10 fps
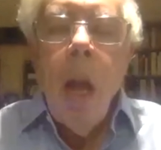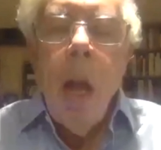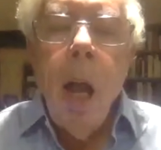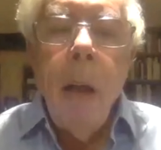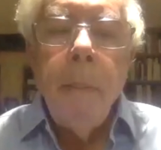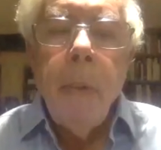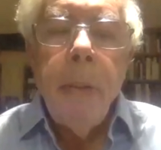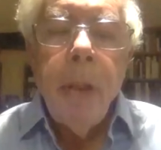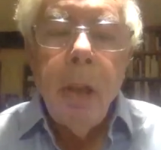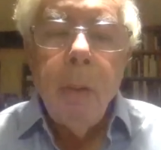I
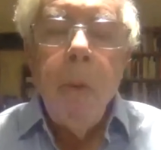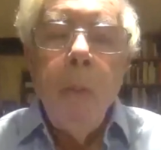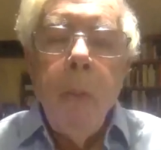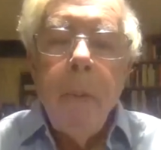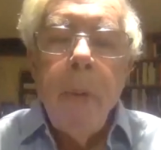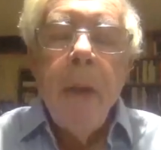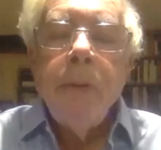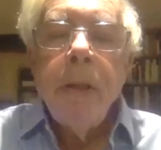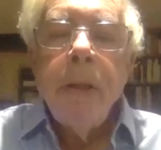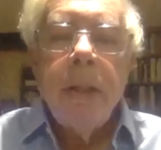think we have
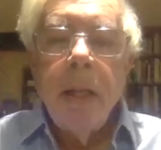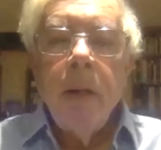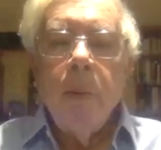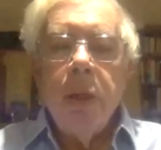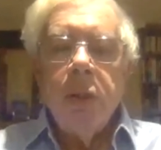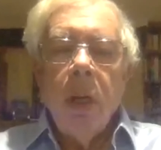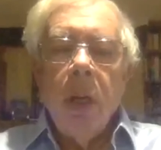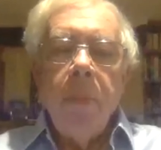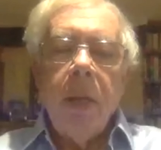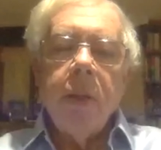to distinguish, and
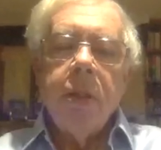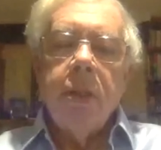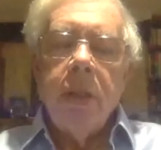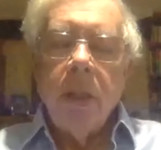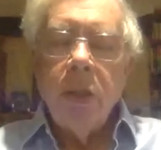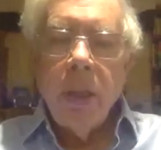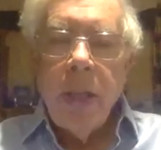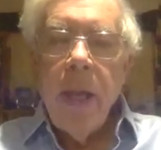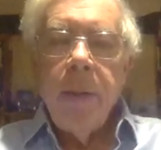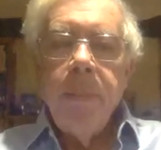I make this distinction
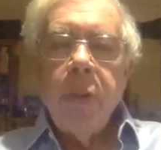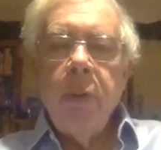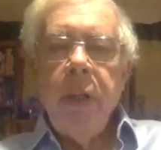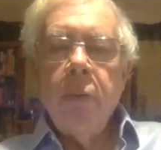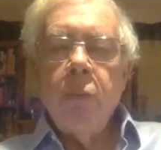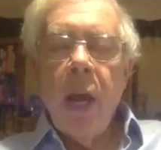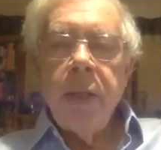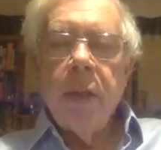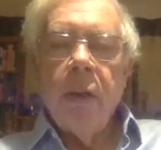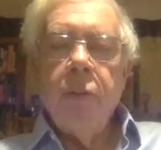again, between
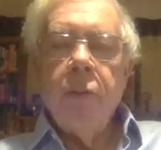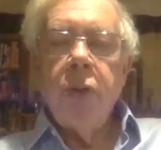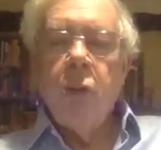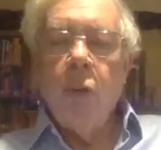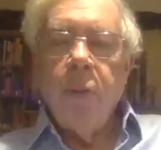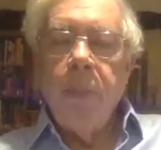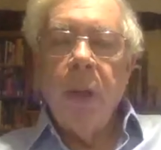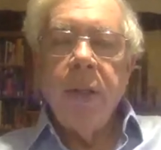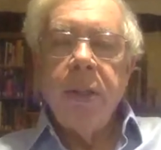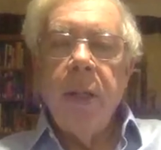radical and resolvable
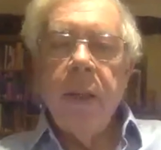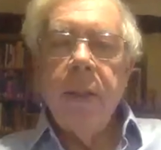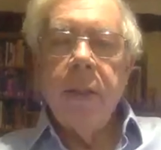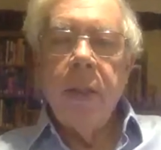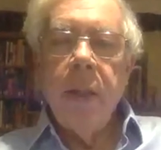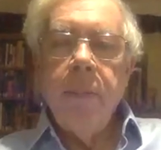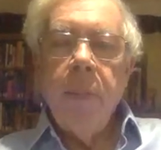uncertainty.